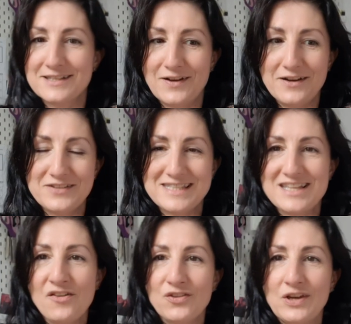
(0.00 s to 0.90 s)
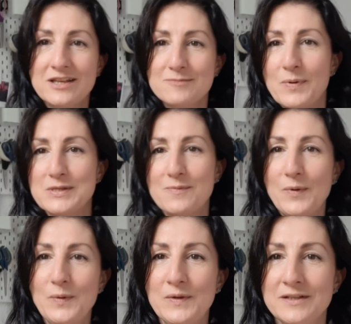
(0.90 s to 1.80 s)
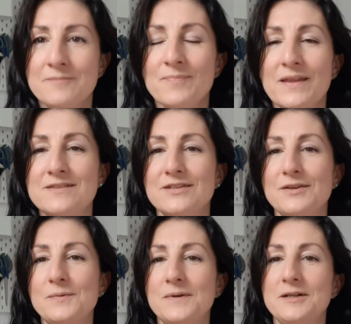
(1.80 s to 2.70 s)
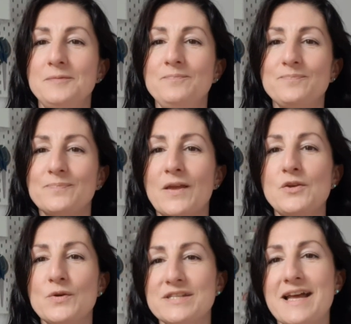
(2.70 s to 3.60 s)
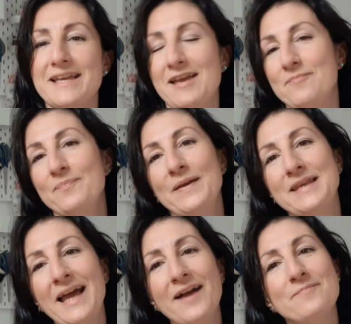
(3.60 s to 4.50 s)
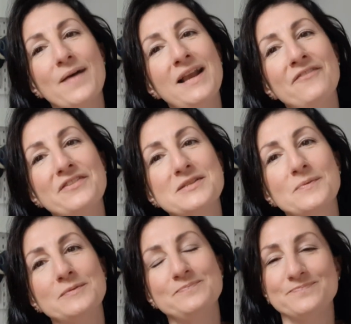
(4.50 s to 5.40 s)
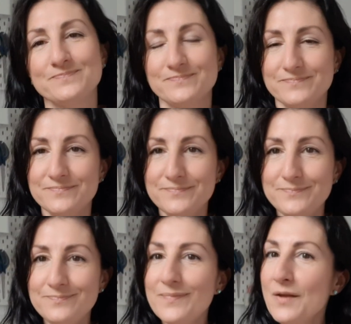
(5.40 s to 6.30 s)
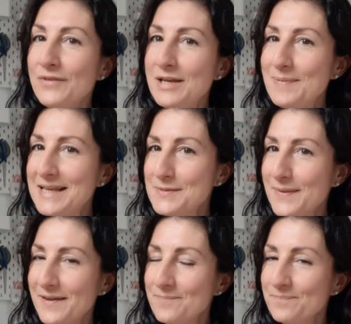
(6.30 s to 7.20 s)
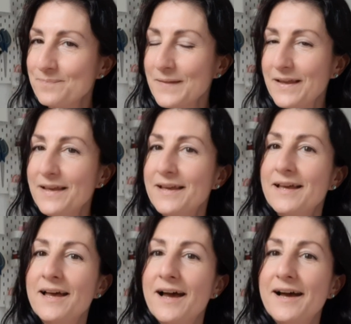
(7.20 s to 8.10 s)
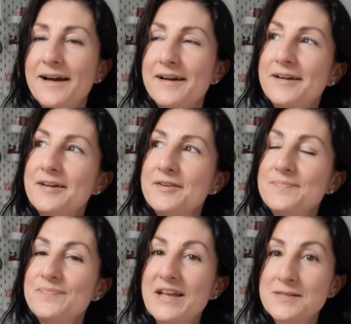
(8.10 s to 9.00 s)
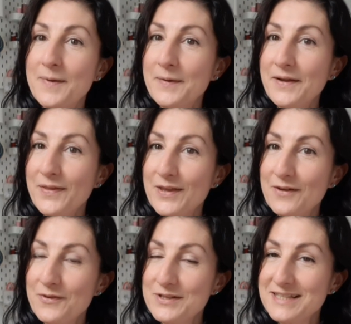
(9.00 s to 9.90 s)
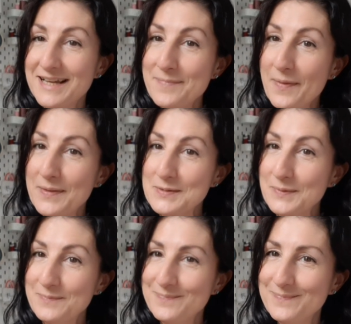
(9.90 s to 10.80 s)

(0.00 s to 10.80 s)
kind of stealthily as possible to not snag it. But yeah, I love this one. Really pleased with it. That's about it I think I've got to say about this one.